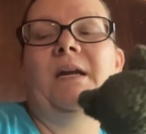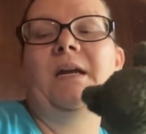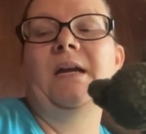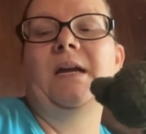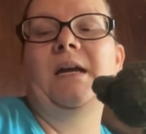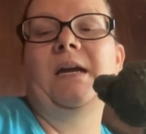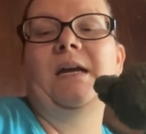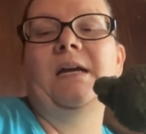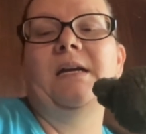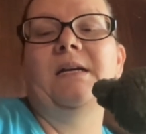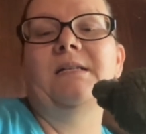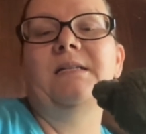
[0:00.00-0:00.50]

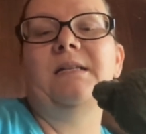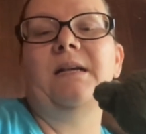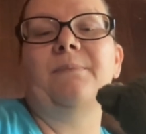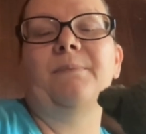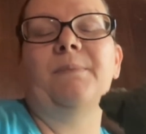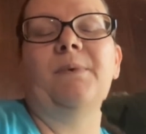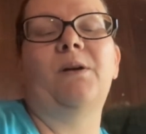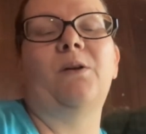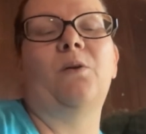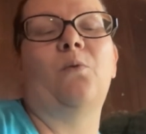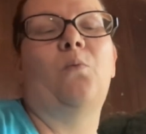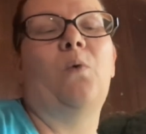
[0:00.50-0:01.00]
is I'm
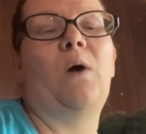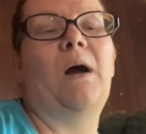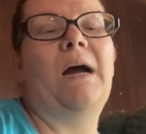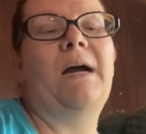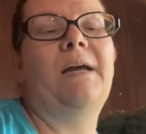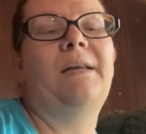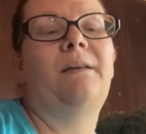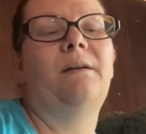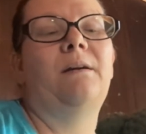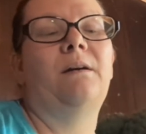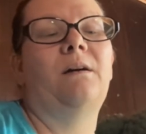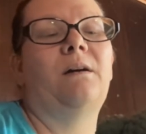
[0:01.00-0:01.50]
going to
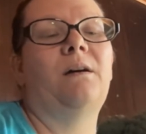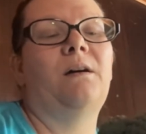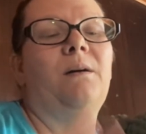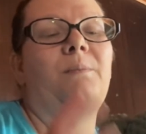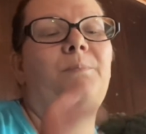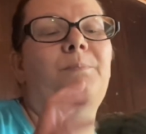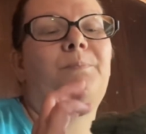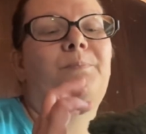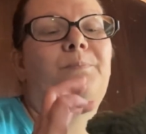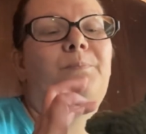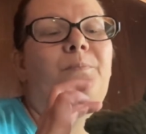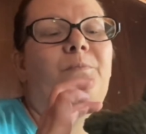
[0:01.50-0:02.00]
wind
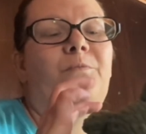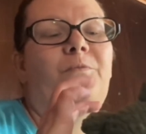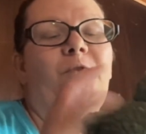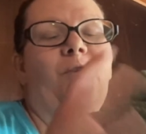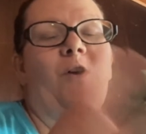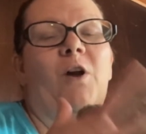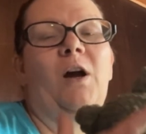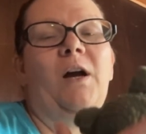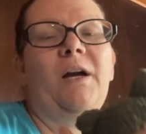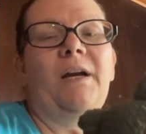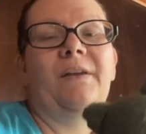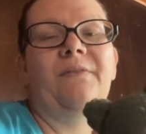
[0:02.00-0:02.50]
up
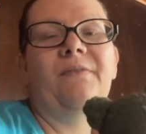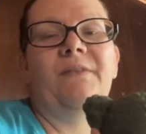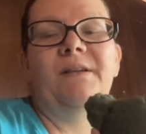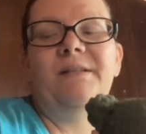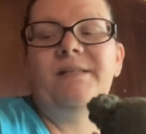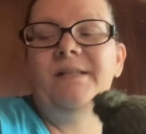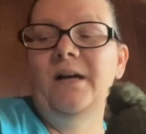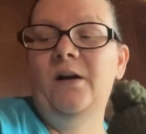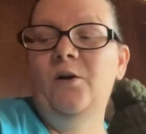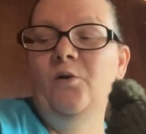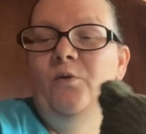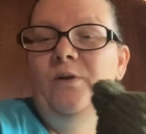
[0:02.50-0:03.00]
frogging
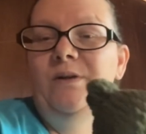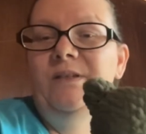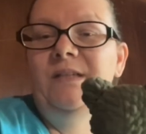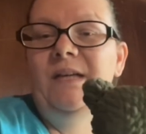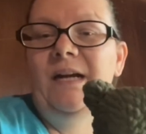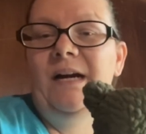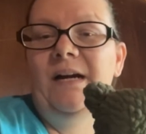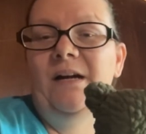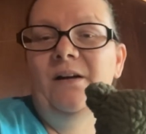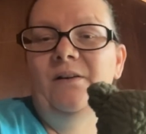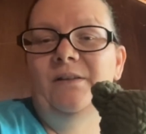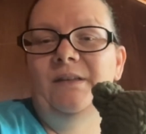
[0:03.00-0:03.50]
this whole
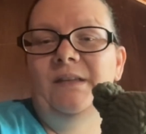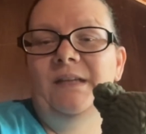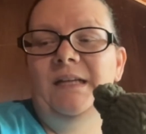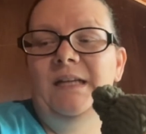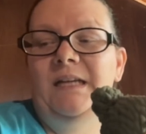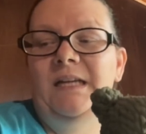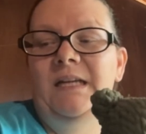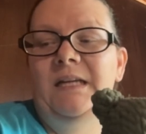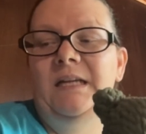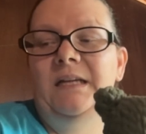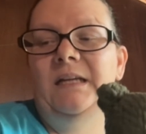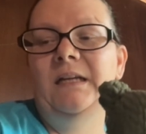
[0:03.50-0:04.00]
entire
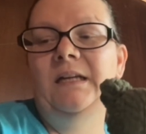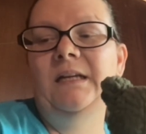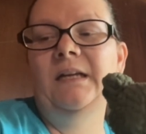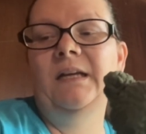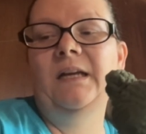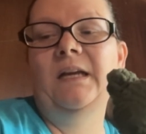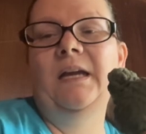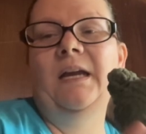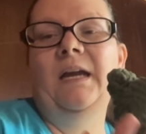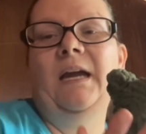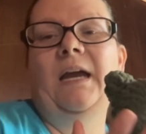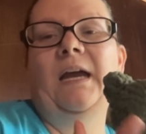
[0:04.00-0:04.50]
thing,
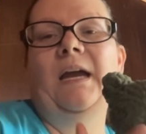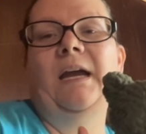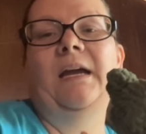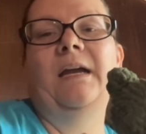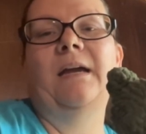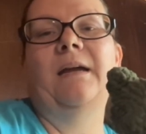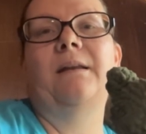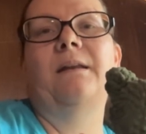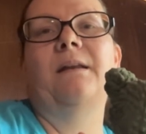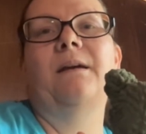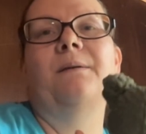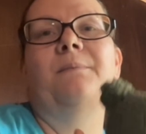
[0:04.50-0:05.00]

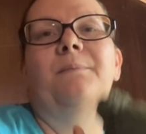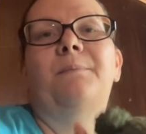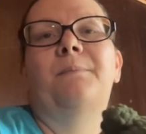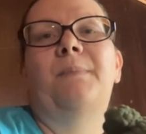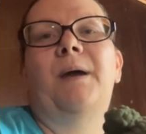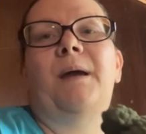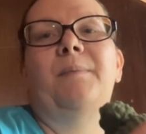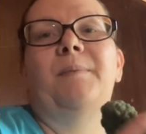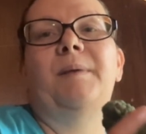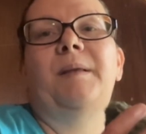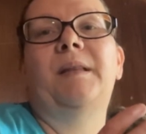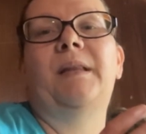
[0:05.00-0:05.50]
and
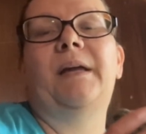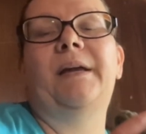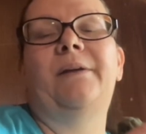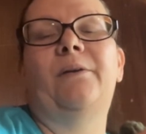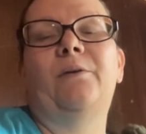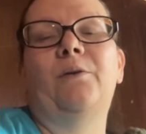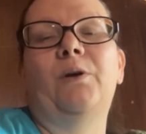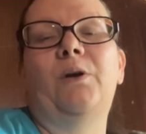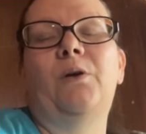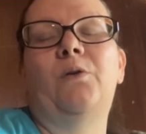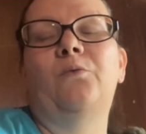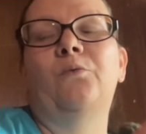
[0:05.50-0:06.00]
maybe
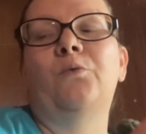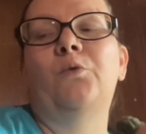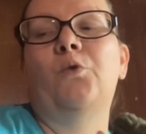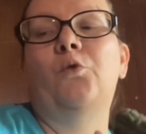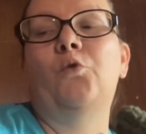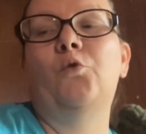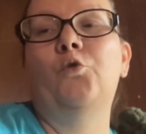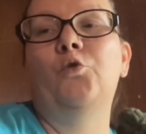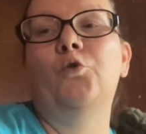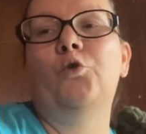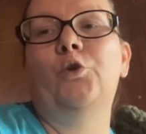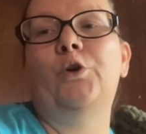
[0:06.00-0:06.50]
later on
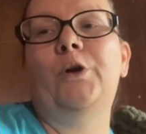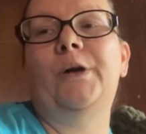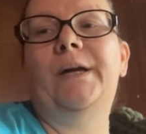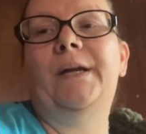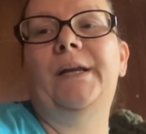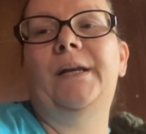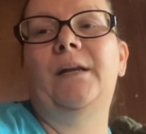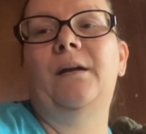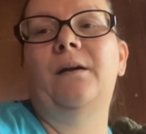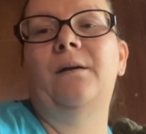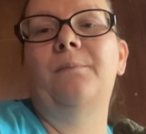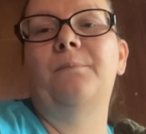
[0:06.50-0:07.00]

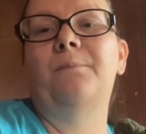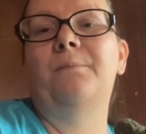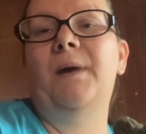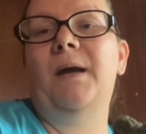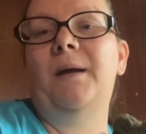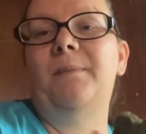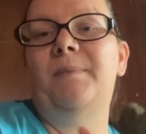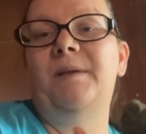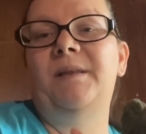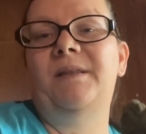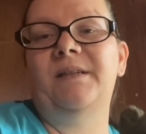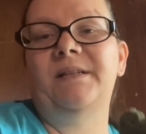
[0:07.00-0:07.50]
ordering
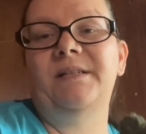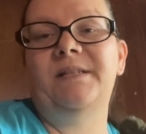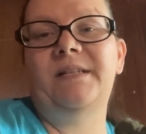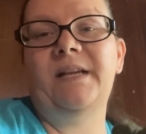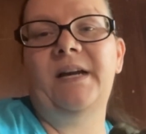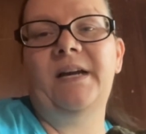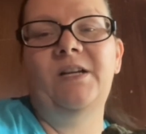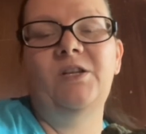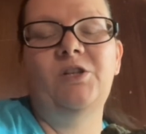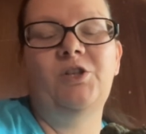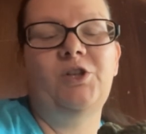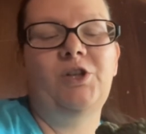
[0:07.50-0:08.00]
maybe the
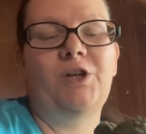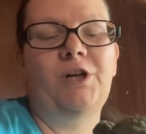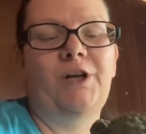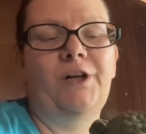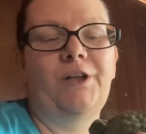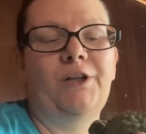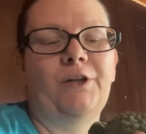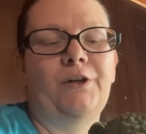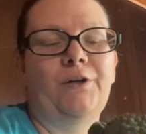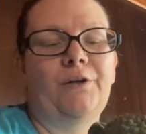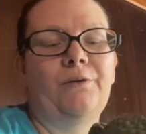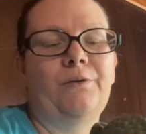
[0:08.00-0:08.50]
sage
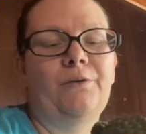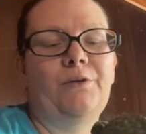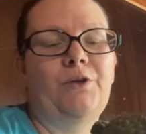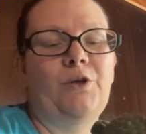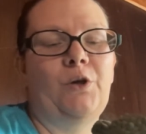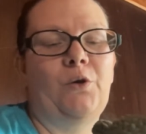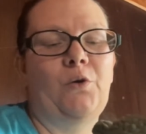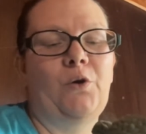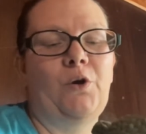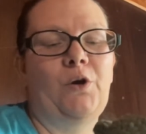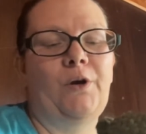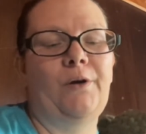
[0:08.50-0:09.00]
color
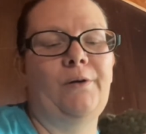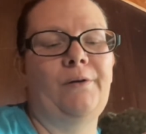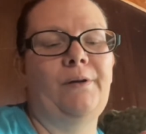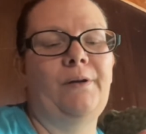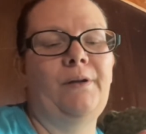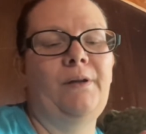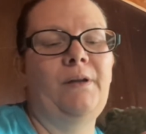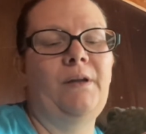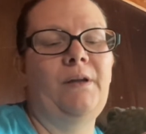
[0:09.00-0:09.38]
yarn